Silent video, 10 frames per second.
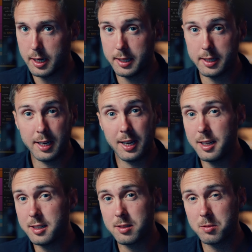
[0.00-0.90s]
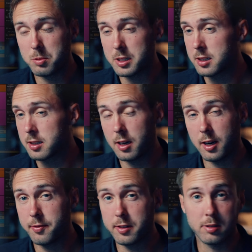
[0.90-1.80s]
And then I listen which
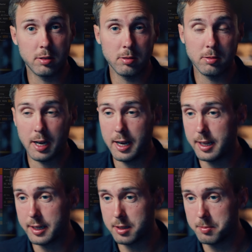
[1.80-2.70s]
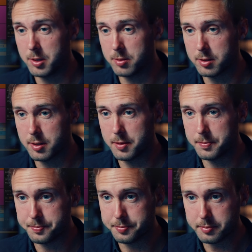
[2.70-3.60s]
of the two I like the most.
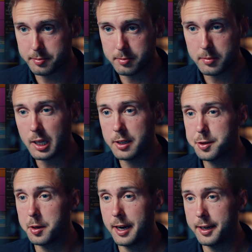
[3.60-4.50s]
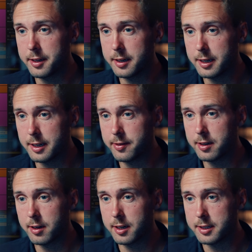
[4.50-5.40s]
So either
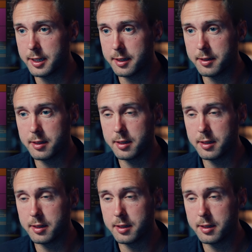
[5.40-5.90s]
11 or 10.